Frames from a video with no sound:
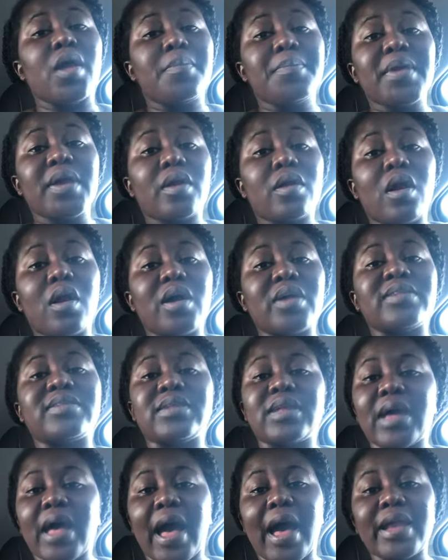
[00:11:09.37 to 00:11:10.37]

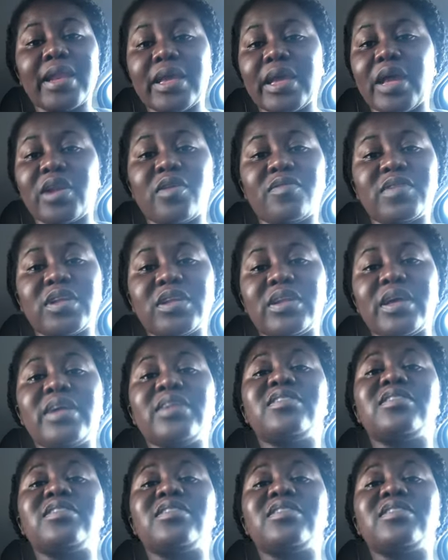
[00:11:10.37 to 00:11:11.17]
Because at the end of the day,